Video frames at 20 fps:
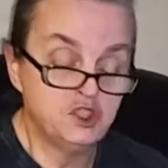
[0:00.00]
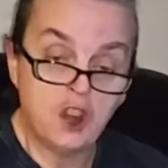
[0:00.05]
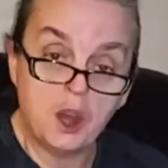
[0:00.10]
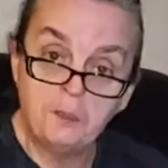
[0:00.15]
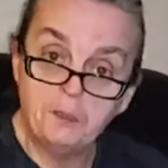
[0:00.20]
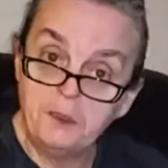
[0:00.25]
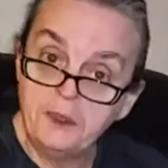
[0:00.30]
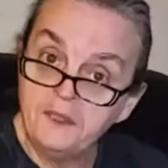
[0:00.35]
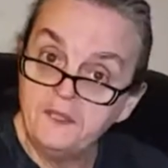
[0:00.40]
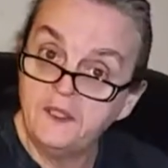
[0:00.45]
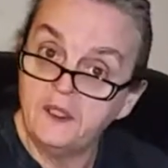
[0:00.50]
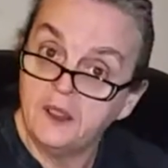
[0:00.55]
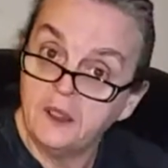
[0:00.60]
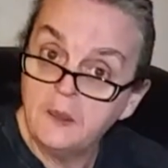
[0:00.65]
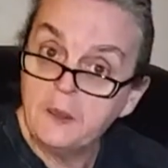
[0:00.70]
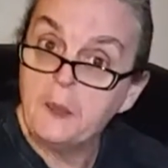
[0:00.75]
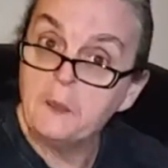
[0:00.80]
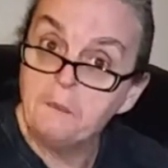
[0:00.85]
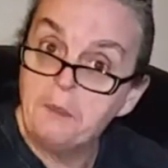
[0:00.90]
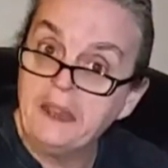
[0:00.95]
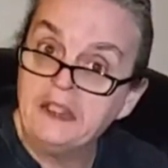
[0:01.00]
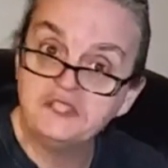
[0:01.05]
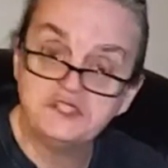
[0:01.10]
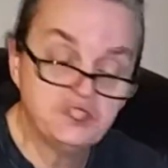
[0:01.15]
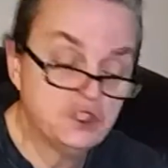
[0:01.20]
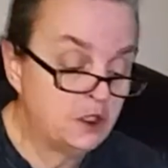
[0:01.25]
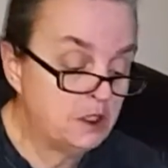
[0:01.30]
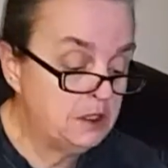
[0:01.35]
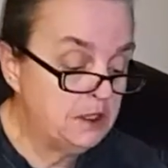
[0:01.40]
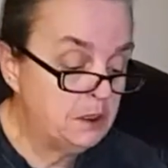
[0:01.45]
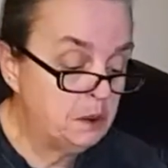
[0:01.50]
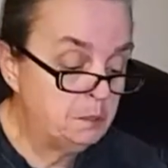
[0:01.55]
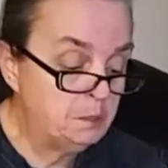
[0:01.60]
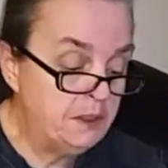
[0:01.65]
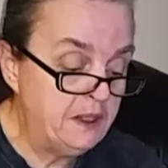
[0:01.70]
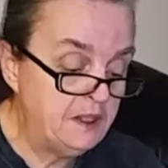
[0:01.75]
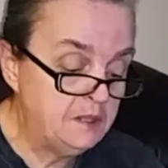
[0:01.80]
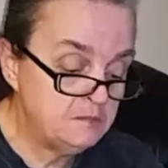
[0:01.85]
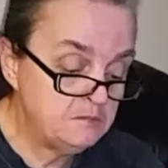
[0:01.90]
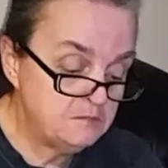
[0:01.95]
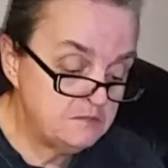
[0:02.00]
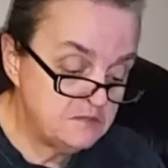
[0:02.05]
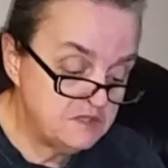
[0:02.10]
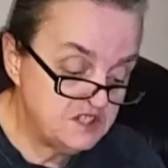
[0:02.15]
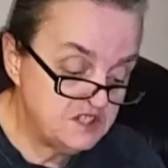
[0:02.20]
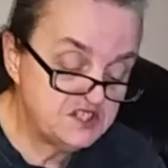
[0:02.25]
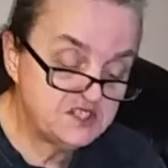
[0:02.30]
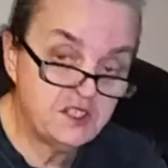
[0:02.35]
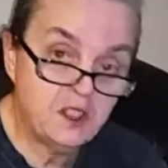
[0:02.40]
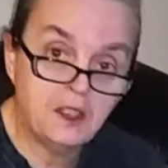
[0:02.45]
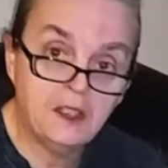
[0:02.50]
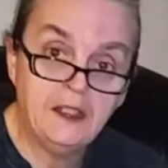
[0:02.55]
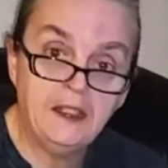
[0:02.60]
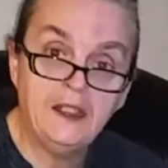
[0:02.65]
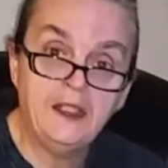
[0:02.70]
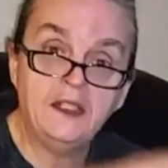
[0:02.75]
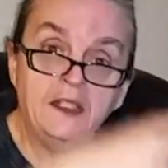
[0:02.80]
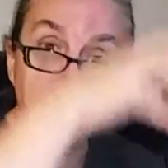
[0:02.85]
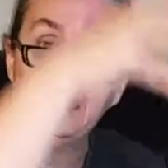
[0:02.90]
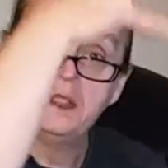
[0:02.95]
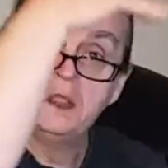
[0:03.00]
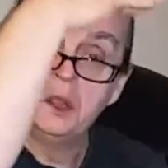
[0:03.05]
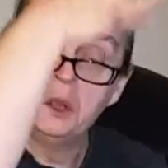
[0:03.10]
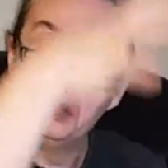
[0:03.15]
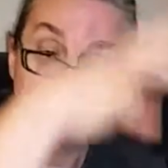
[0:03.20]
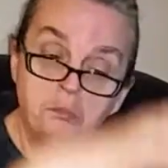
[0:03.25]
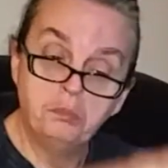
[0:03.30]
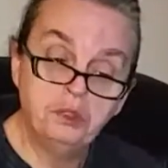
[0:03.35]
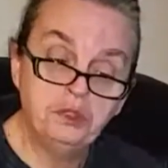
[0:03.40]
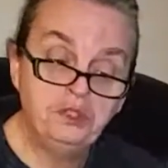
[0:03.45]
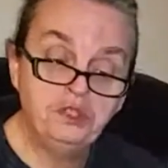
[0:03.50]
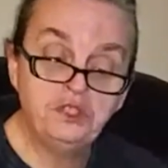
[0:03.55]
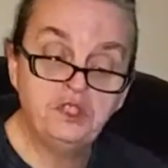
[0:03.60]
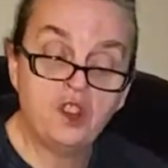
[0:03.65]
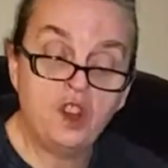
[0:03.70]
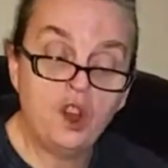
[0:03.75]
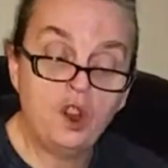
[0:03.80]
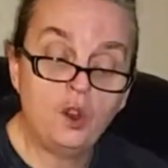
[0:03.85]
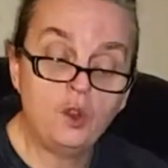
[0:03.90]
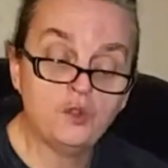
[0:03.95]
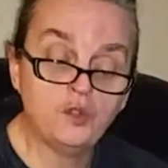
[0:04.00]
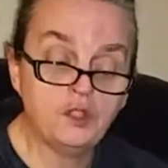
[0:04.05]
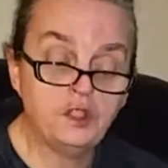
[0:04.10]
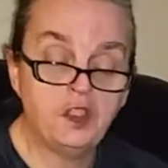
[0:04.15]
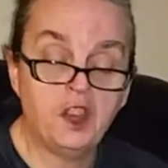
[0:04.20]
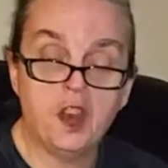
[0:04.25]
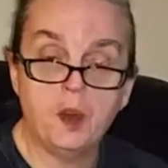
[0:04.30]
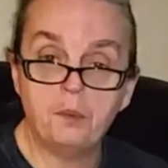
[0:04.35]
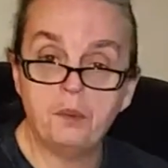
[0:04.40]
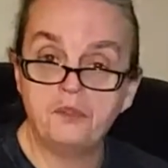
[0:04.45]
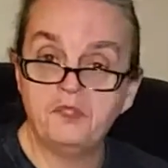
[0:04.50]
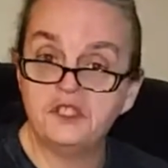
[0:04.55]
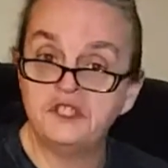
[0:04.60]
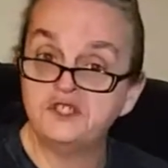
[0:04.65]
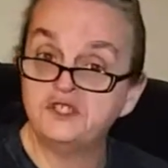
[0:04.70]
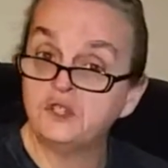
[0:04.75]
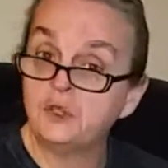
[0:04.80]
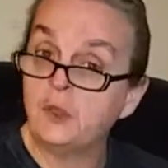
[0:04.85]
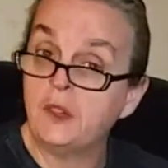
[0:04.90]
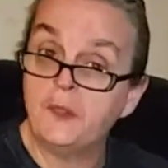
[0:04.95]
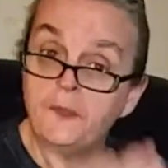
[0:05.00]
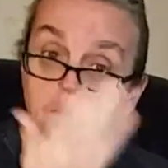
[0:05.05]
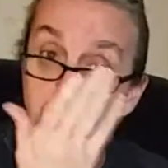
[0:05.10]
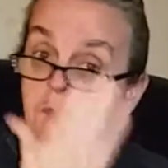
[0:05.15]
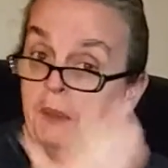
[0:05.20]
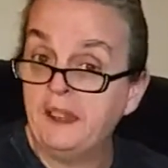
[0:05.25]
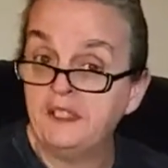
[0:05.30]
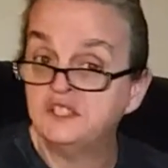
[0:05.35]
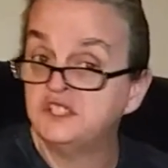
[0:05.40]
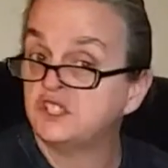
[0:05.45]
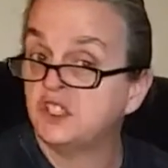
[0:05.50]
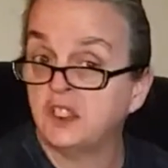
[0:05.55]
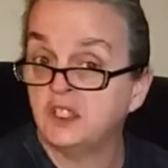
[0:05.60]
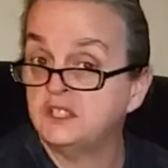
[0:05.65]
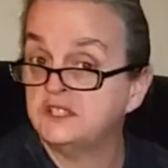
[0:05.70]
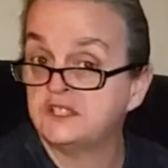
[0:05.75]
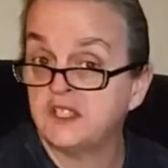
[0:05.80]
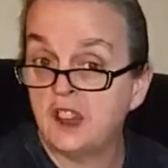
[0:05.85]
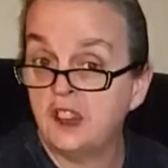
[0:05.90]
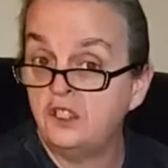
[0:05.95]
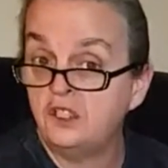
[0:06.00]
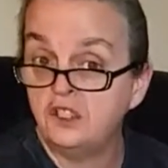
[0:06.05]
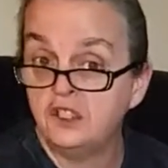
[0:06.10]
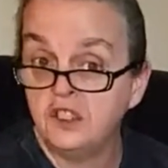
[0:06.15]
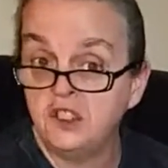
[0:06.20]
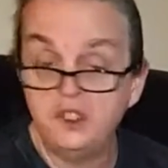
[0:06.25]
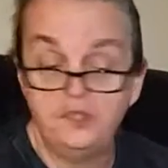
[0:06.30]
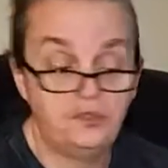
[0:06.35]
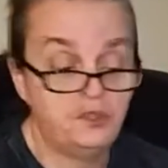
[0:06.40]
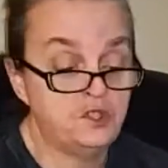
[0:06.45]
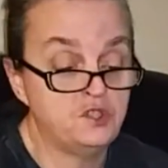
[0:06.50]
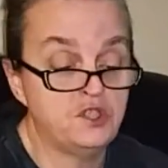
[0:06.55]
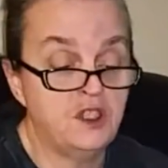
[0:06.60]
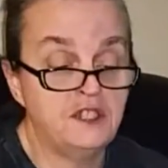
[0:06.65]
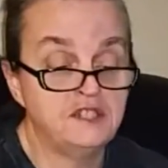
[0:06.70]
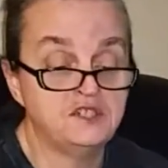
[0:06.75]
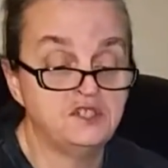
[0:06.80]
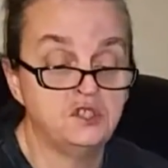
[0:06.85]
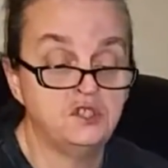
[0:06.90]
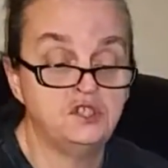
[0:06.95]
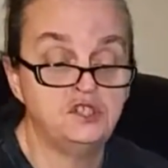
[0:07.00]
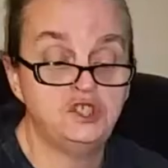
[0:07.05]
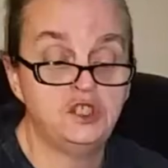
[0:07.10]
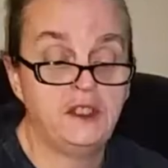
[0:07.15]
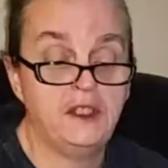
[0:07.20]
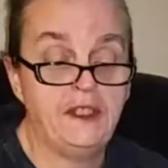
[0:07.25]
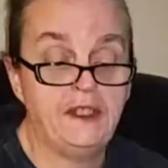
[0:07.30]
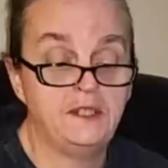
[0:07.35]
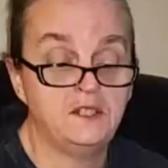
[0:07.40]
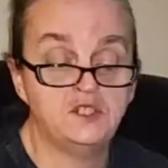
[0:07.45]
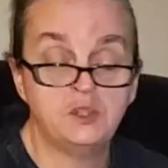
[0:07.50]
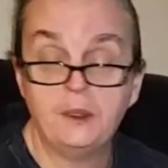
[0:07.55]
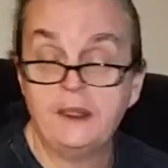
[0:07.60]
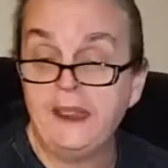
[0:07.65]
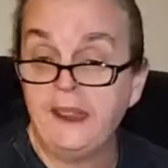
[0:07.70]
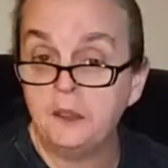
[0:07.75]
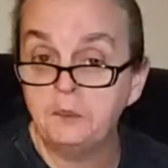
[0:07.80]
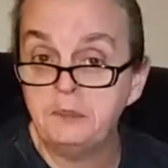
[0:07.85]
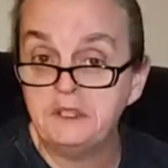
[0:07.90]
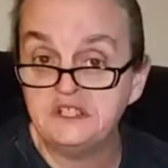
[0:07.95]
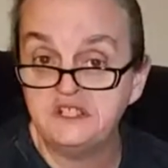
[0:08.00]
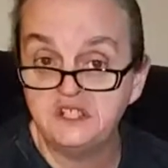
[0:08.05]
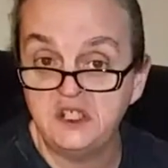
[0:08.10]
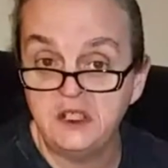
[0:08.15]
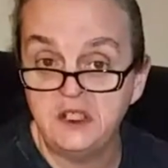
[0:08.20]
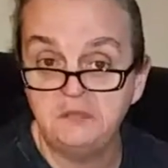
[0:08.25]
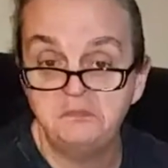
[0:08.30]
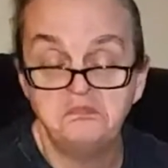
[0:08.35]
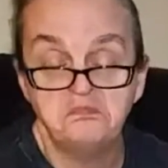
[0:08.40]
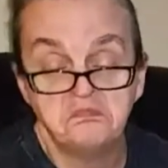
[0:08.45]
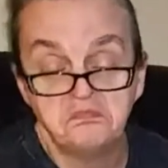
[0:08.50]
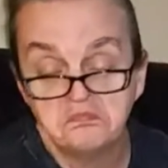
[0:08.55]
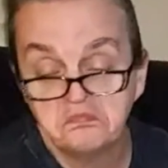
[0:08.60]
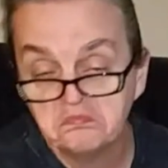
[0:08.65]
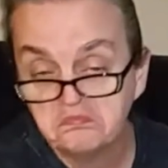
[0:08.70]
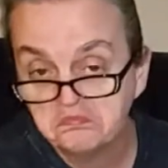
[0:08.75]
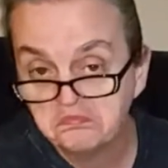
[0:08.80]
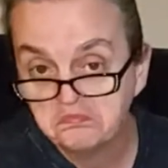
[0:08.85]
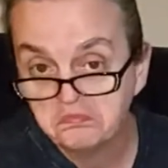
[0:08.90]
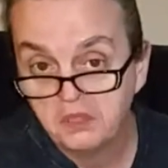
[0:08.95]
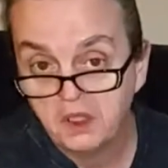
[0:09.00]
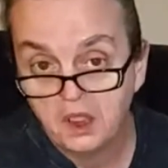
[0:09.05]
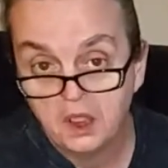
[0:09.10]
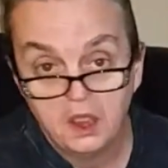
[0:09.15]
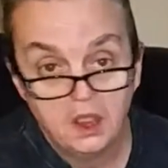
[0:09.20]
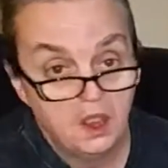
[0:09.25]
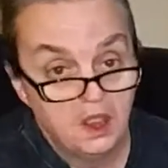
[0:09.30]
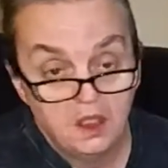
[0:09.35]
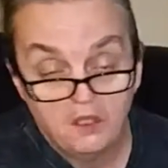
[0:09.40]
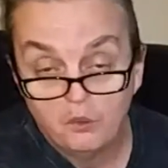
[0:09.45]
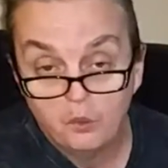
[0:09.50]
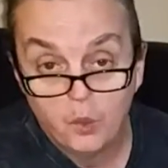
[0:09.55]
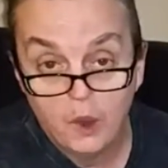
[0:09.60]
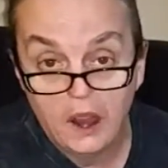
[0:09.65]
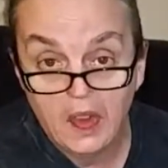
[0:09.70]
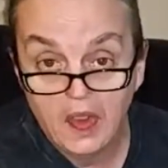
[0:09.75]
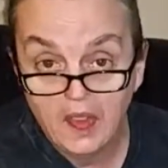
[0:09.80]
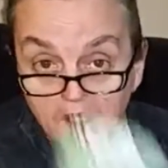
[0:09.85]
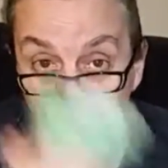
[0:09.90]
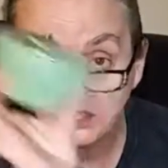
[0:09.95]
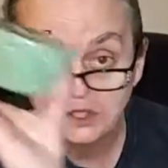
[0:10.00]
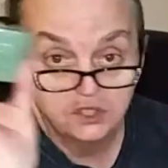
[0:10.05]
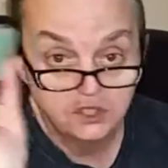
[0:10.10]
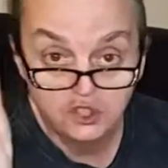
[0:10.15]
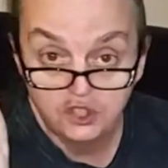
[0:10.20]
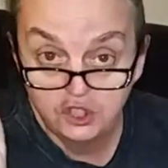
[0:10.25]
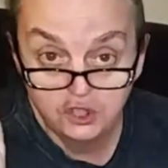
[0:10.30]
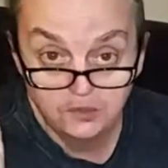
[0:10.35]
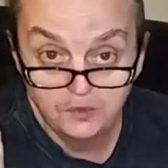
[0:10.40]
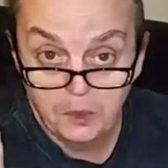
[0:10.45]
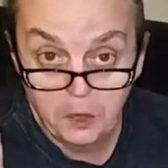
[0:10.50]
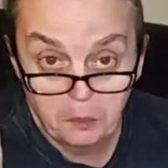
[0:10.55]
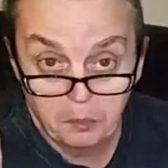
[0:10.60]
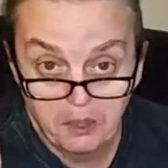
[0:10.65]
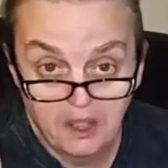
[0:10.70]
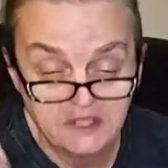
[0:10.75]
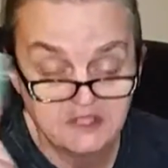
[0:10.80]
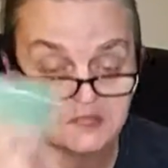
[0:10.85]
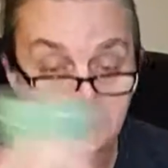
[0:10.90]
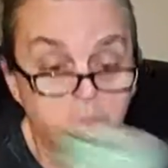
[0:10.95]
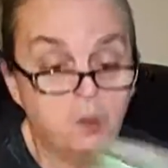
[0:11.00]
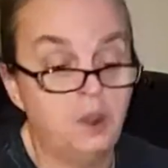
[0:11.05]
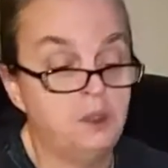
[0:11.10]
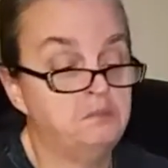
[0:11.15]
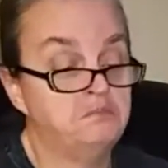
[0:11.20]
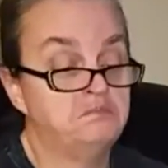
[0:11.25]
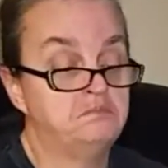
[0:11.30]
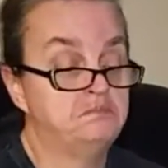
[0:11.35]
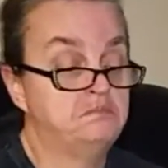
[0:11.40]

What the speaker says: Sharpened the pencil a little bit, stuck it in, put the doll over top of it so that the pencil is underneath the dress so it can't be seen. Voila, two for the price of one.